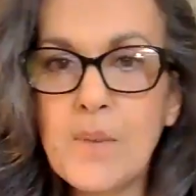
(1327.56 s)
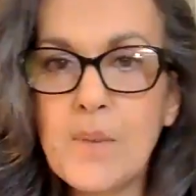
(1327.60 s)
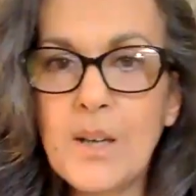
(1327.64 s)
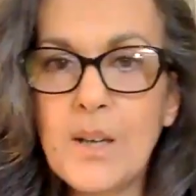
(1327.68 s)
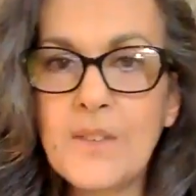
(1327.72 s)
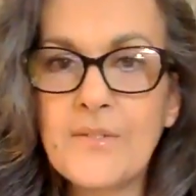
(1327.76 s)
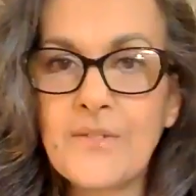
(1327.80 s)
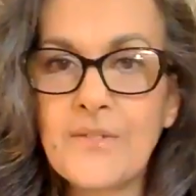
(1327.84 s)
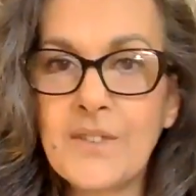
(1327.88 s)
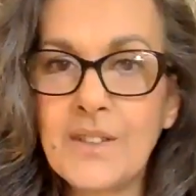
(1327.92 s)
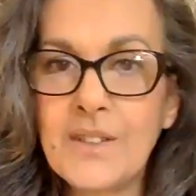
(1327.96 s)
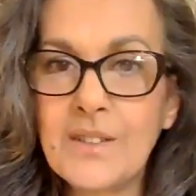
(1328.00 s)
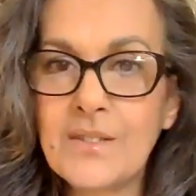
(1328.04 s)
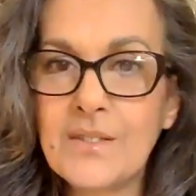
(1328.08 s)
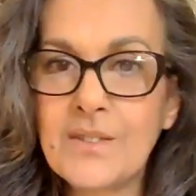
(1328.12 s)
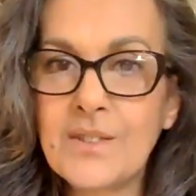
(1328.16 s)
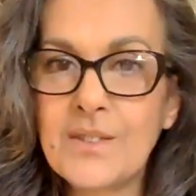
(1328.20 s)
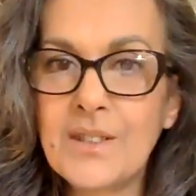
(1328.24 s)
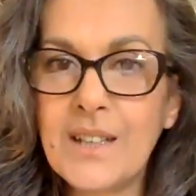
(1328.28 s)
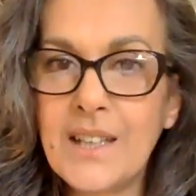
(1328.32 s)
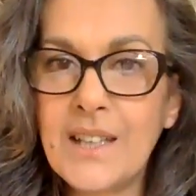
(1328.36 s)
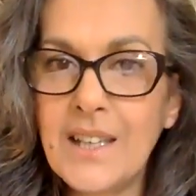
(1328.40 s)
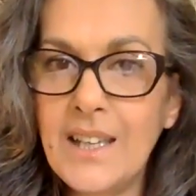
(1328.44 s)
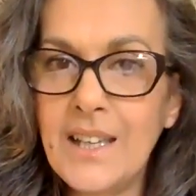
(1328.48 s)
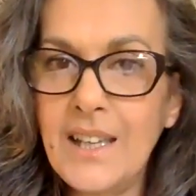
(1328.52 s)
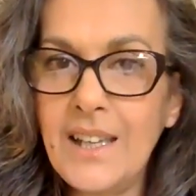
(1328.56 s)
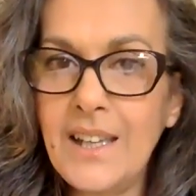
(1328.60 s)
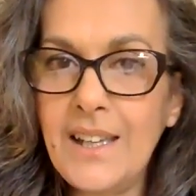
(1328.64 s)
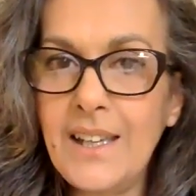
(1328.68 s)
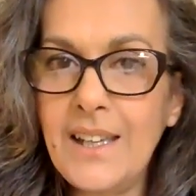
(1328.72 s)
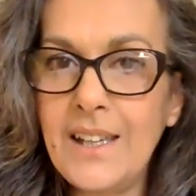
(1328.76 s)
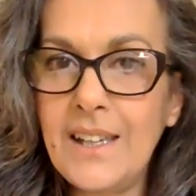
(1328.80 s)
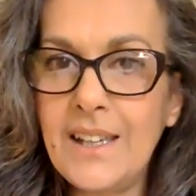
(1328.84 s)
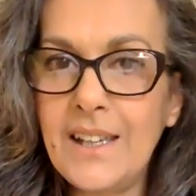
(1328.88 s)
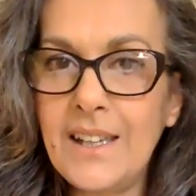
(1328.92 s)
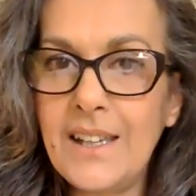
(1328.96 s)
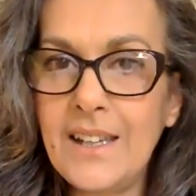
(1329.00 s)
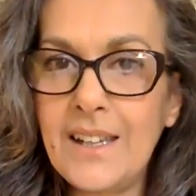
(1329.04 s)
might feel
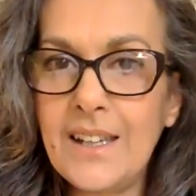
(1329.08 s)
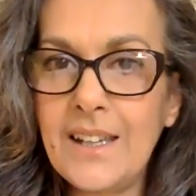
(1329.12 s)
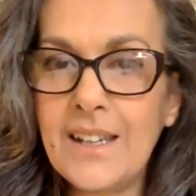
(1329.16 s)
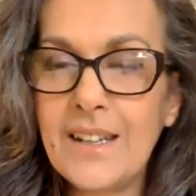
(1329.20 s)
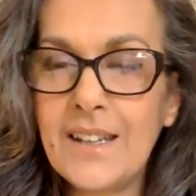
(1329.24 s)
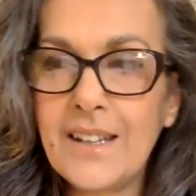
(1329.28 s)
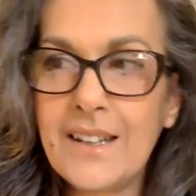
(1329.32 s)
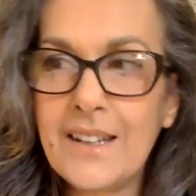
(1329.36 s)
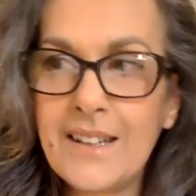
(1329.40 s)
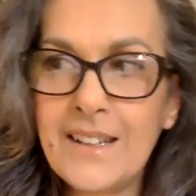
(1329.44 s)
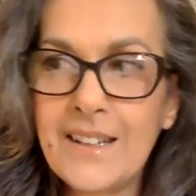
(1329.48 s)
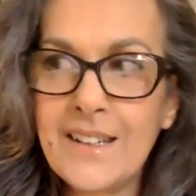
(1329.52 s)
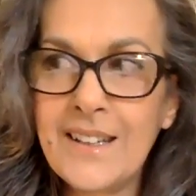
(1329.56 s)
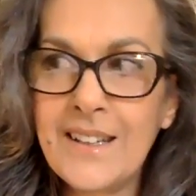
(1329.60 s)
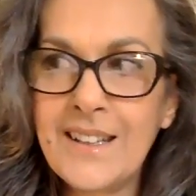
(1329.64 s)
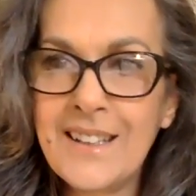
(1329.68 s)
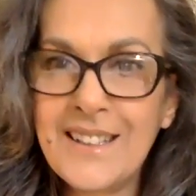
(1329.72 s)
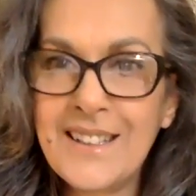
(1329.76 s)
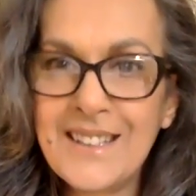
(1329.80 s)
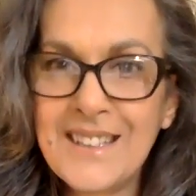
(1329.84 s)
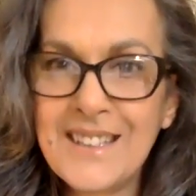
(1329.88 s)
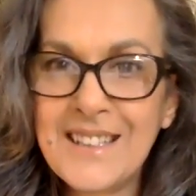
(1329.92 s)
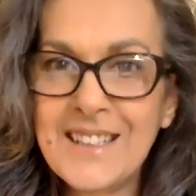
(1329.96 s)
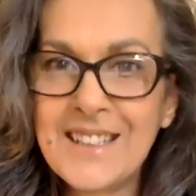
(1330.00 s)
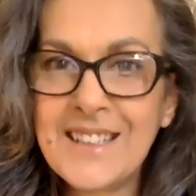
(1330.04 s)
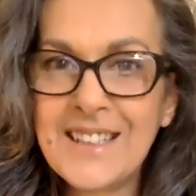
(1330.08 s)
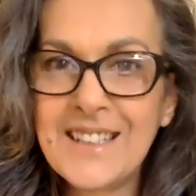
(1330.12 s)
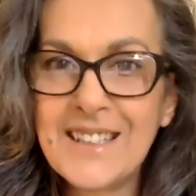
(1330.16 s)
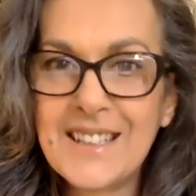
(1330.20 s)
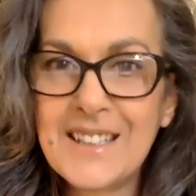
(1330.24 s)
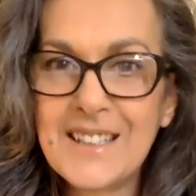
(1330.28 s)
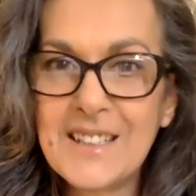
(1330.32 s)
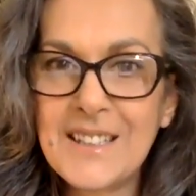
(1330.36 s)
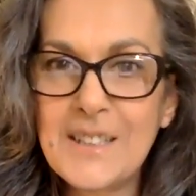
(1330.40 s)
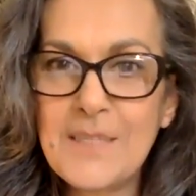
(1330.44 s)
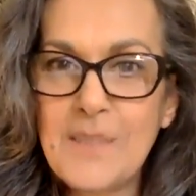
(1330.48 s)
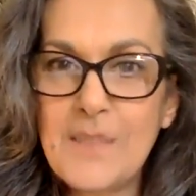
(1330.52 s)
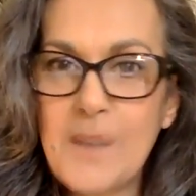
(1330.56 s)
tricky.
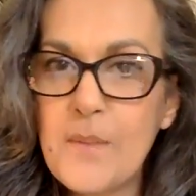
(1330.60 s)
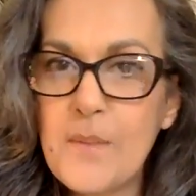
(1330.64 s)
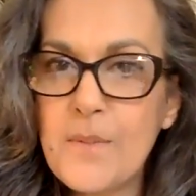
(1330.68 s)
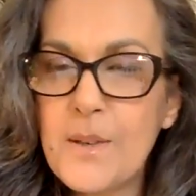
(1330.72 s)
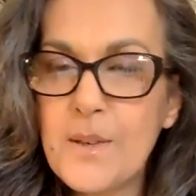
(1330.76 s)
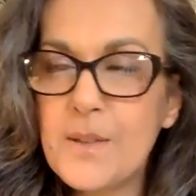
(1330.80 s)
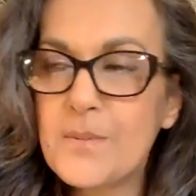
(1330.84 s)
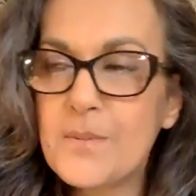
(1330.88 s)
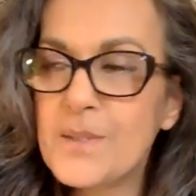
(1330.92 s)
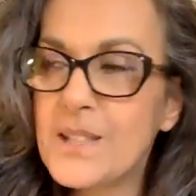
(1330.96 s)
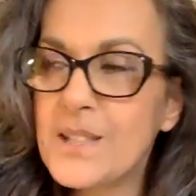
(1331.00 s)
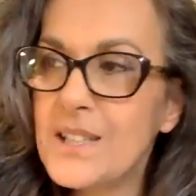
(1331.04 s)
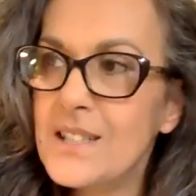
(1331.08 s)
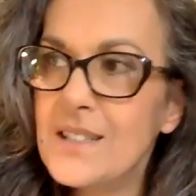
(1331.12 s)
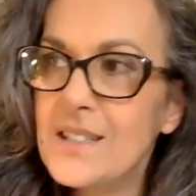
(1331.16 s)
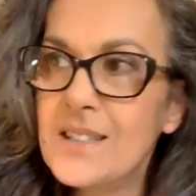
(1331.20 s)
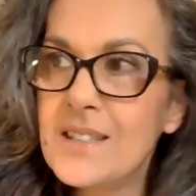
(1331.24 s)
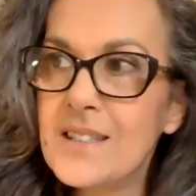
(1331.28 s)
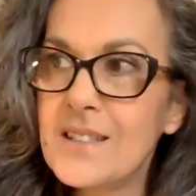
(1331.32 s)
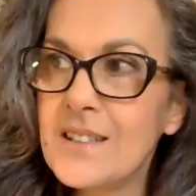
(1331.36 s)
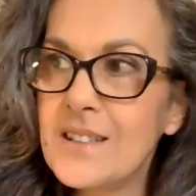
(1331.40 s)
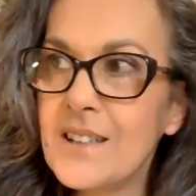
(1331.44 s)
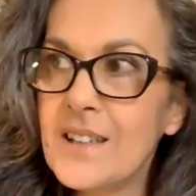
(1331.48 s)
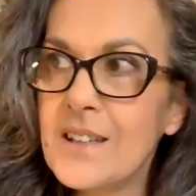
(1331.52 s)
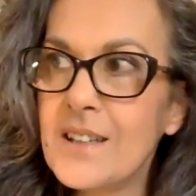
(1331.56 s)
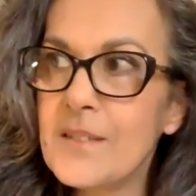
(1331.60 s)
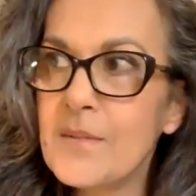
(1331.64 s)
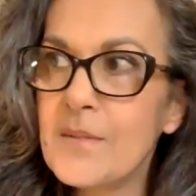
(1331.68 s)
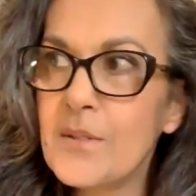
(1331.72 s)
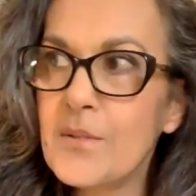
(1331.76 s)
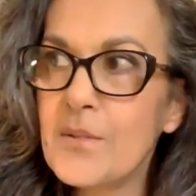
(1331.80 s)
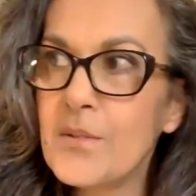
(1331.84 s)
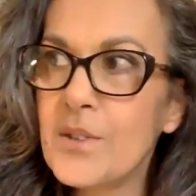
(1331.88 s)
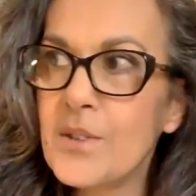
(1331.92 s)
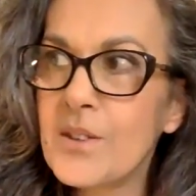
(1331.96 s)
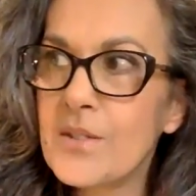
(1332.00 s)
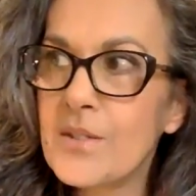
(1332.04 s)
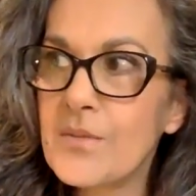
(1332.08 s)
You might be able to instantly come up with